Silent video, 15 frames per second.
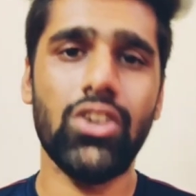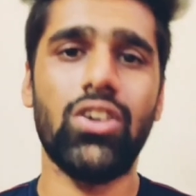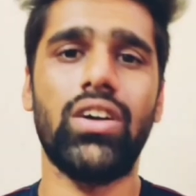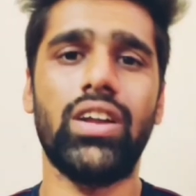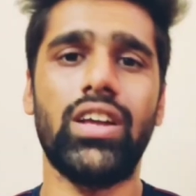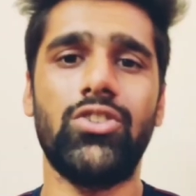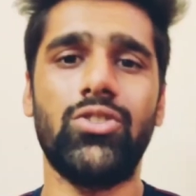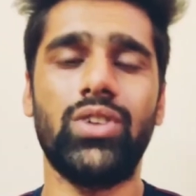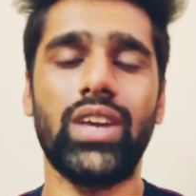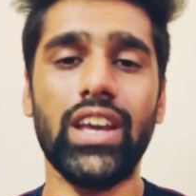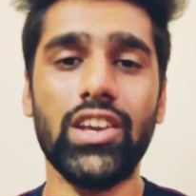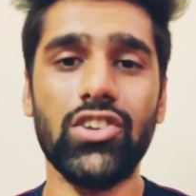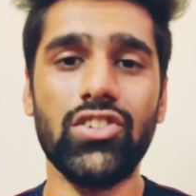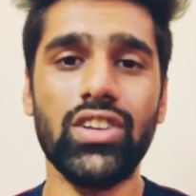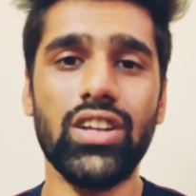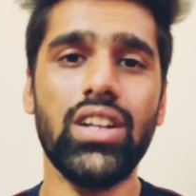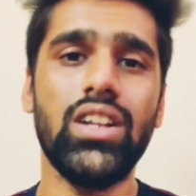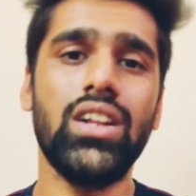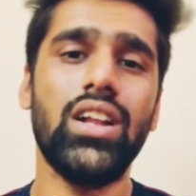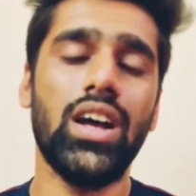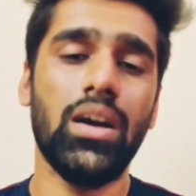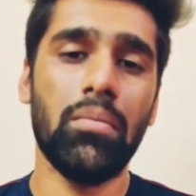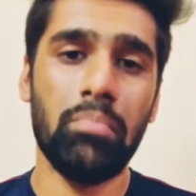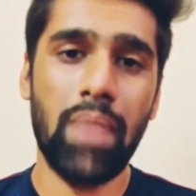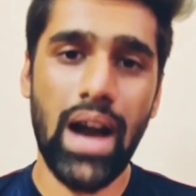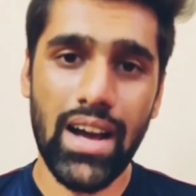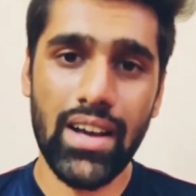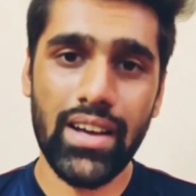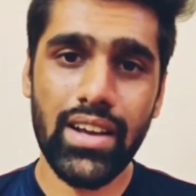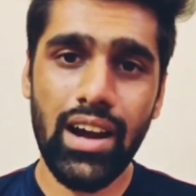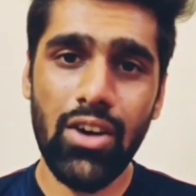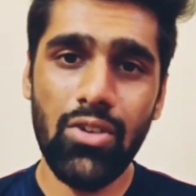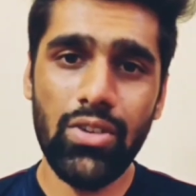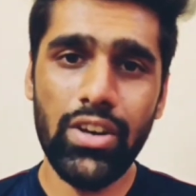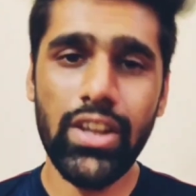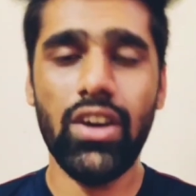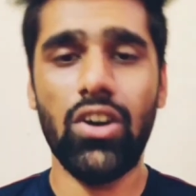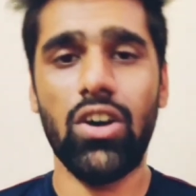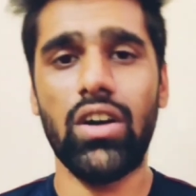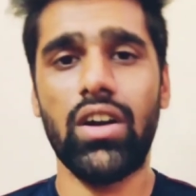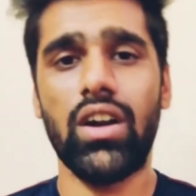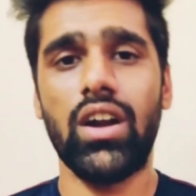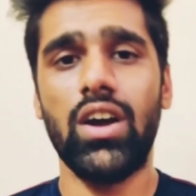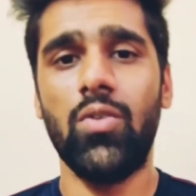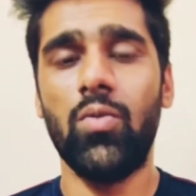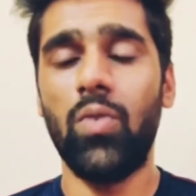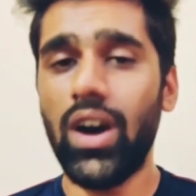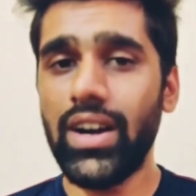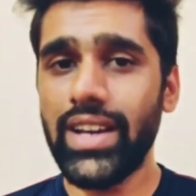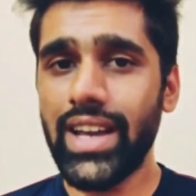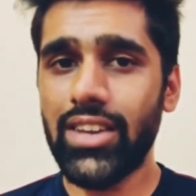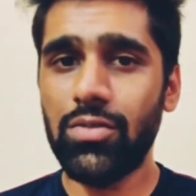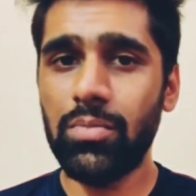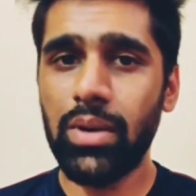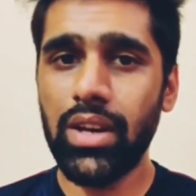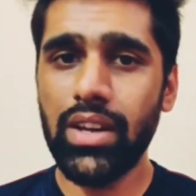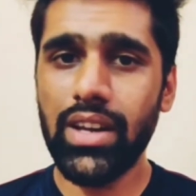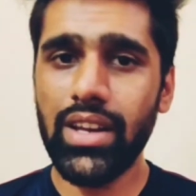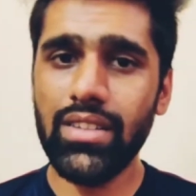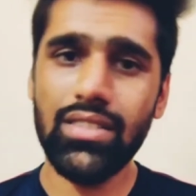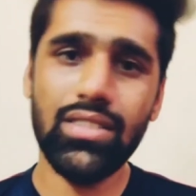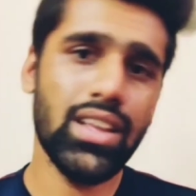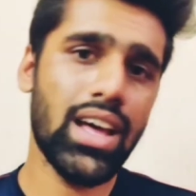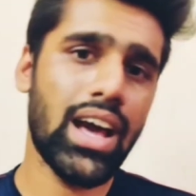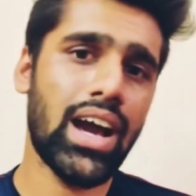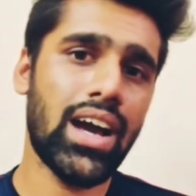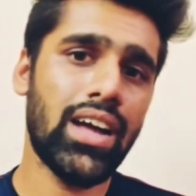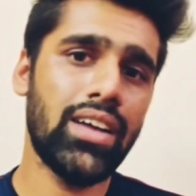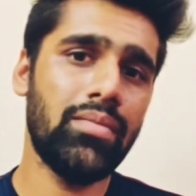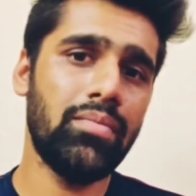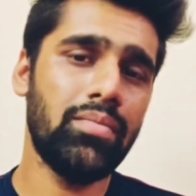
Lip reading: your educational background, your work experience, and